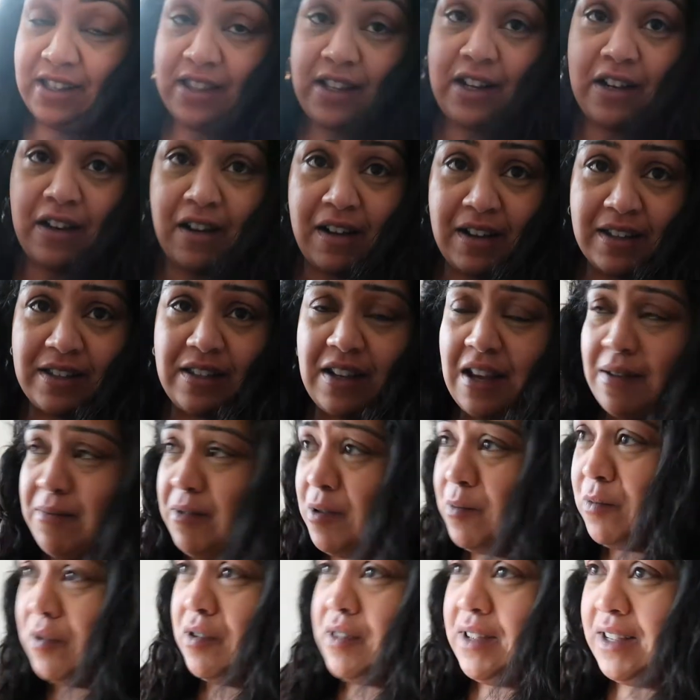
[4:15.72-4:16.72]
So the last time
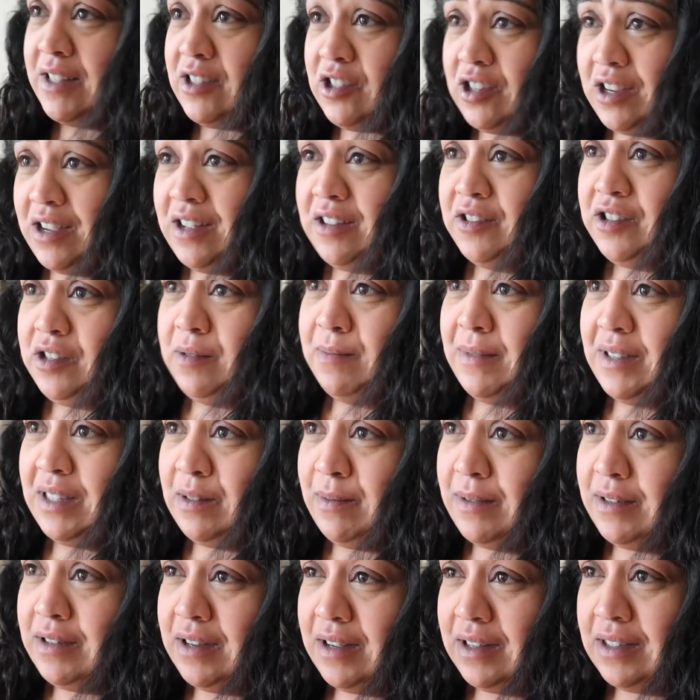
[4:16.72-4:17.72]
you wore these jeans, you must
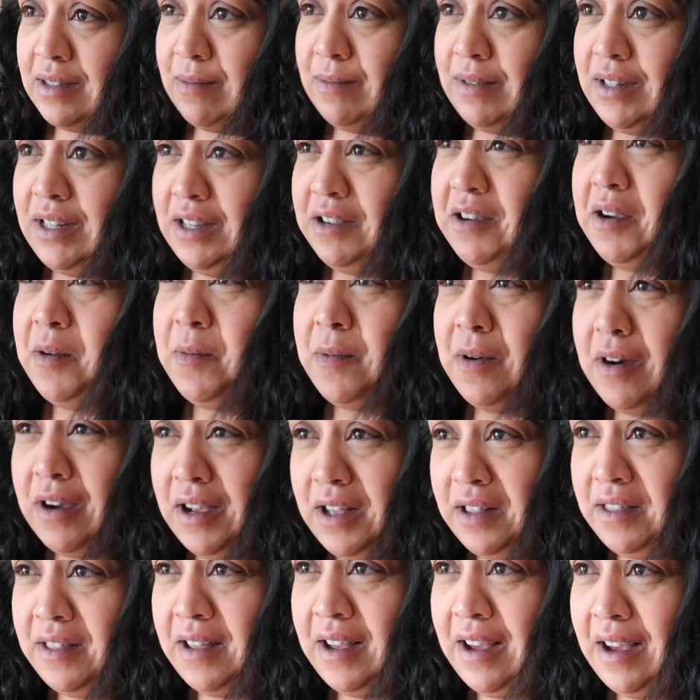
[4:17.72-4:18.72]
have been doing some
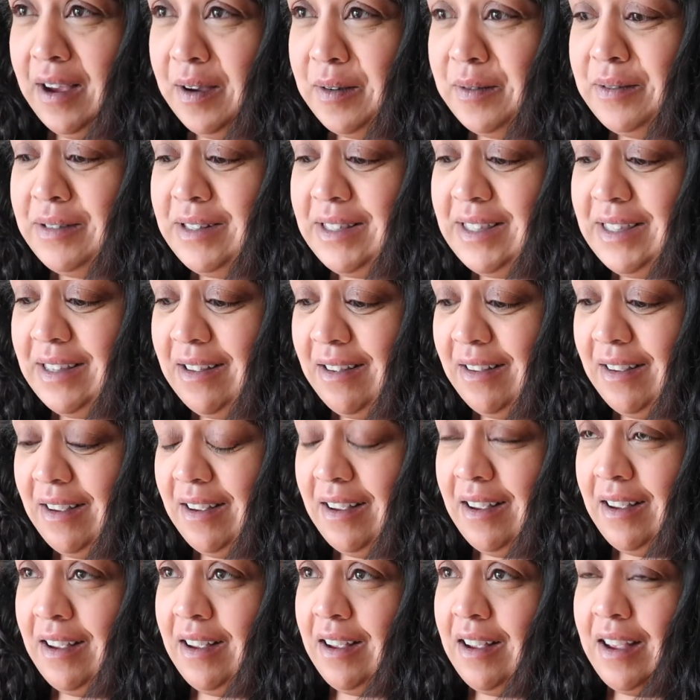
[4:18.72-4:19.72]
DIY in the house.
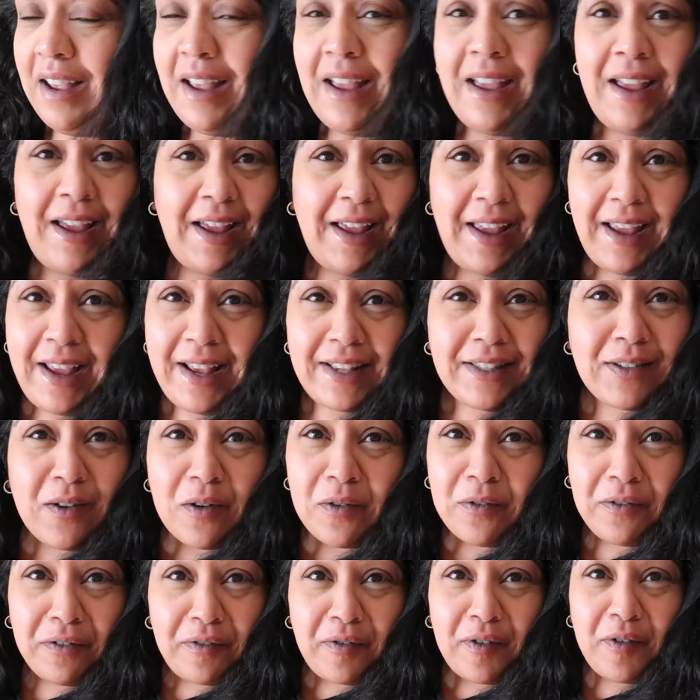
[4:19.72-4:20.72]
He's
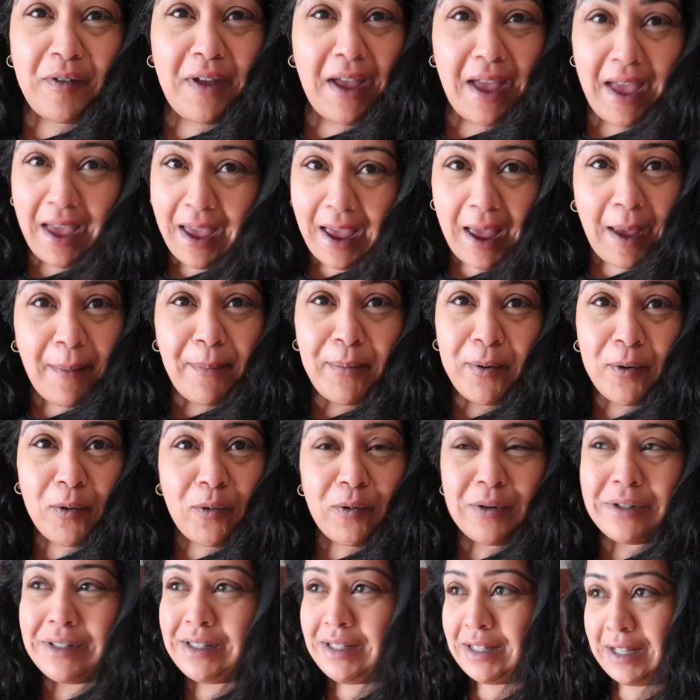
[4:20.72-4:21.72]
gone through
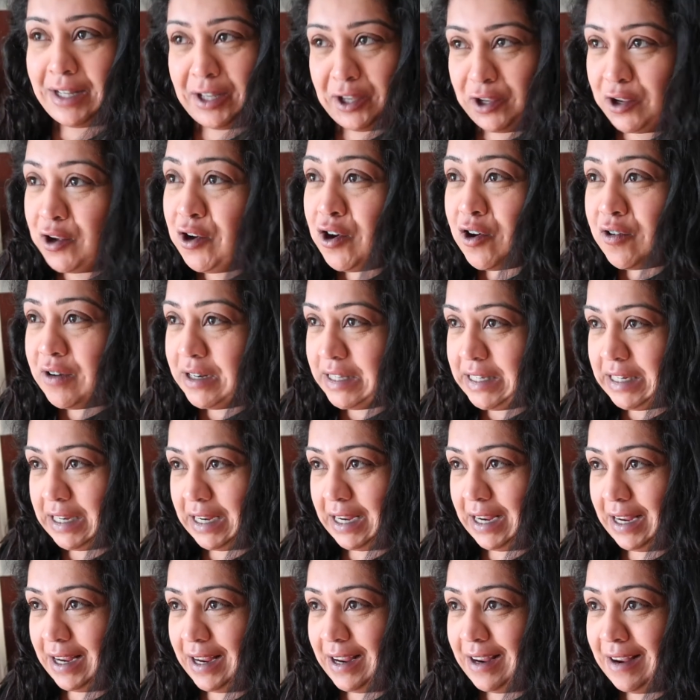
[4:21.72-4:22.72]
airport
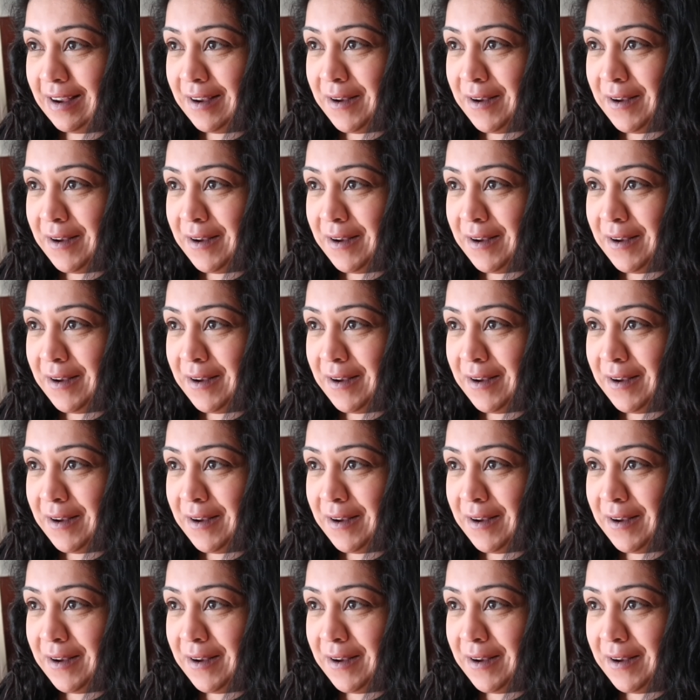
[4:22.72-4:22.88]
security.